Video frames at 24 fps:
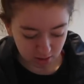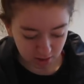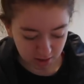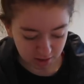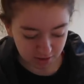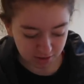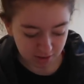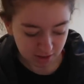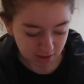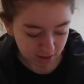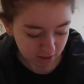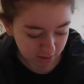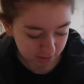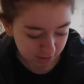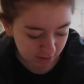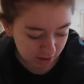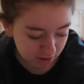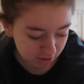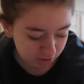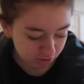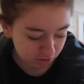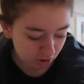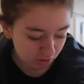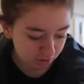I think then
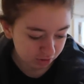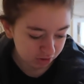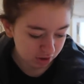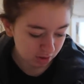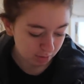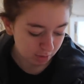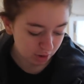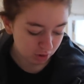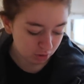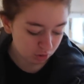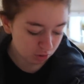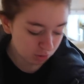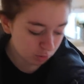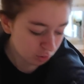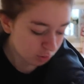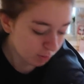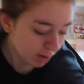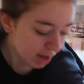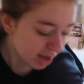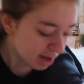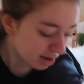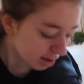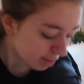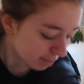to obviously my normal
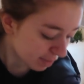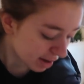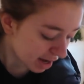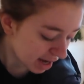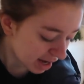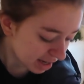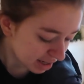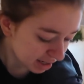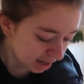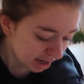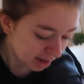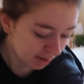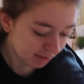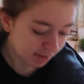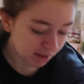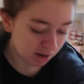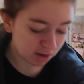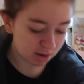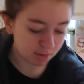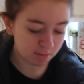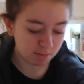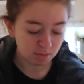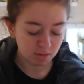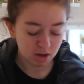makeup bag and then
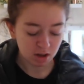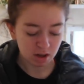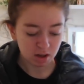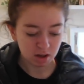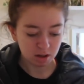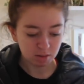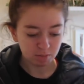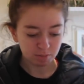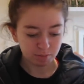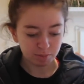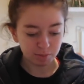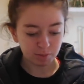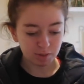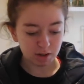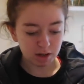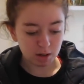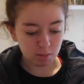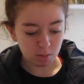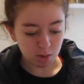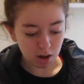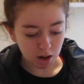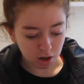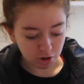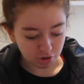I'm pretty
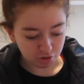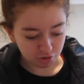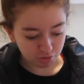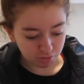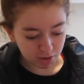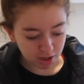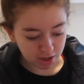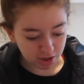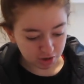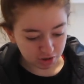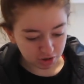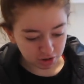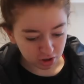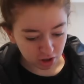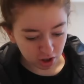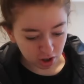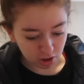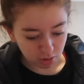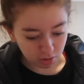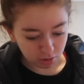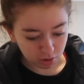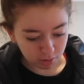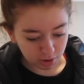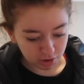much ready to go,
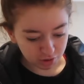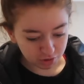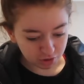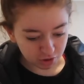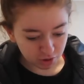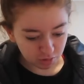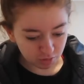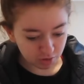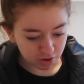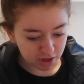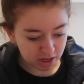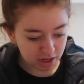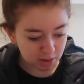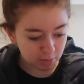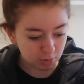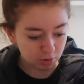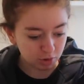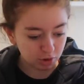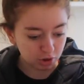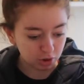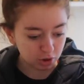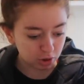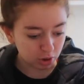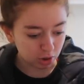although I do really
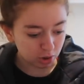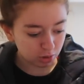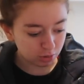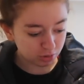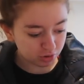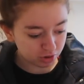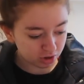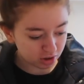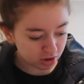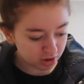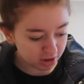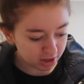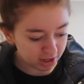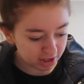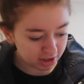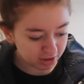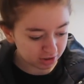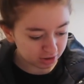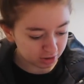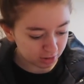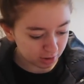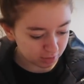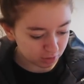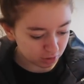want to glow tonight,
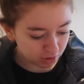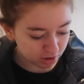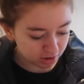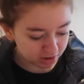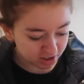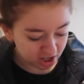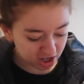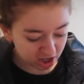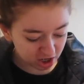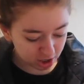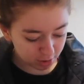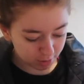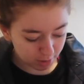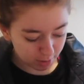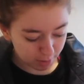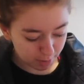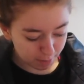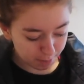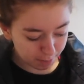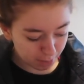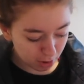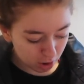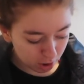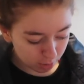so I've got to take like a proper
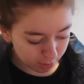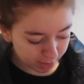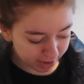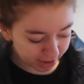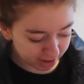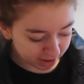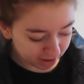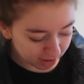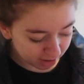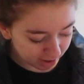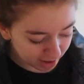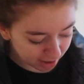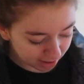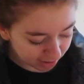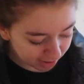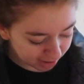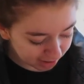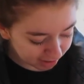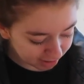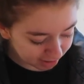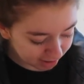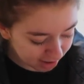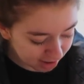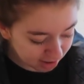popping
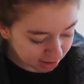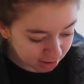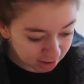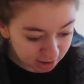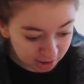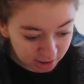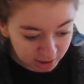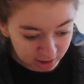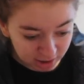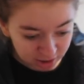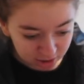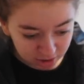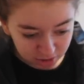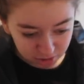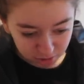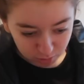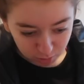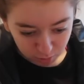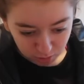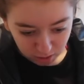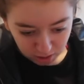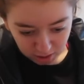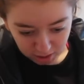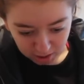highlighter. So
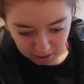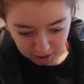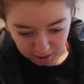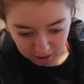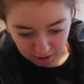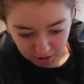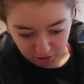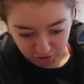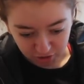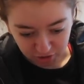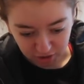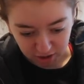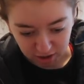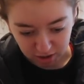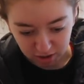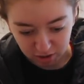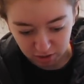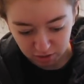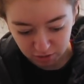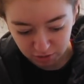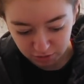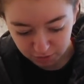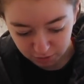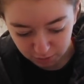what highlight should I
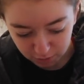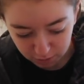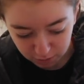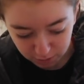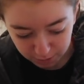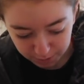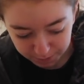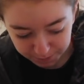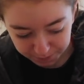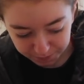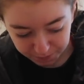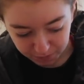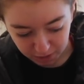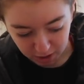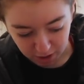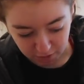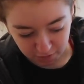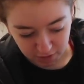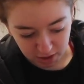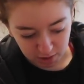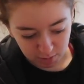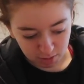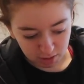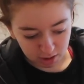go for? I
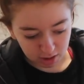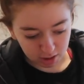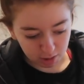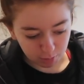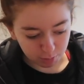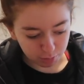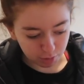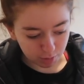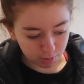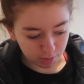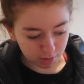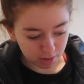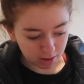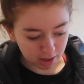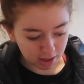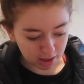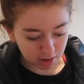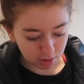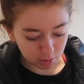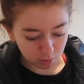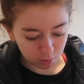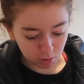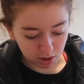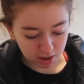really want like a proper
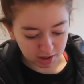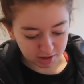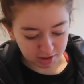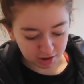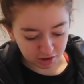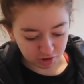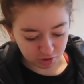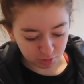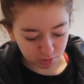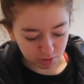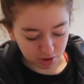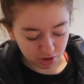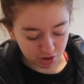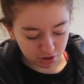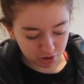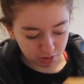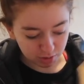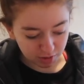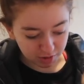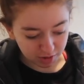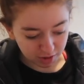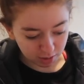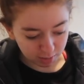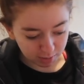like whitish one, so
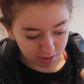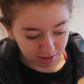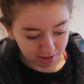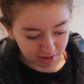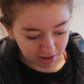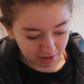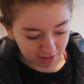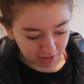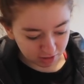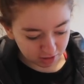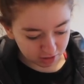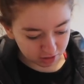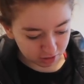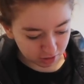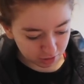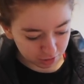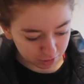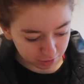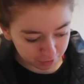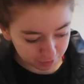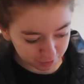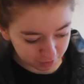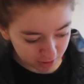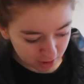I think I'm going to take the
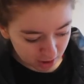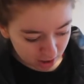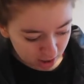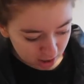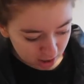Soph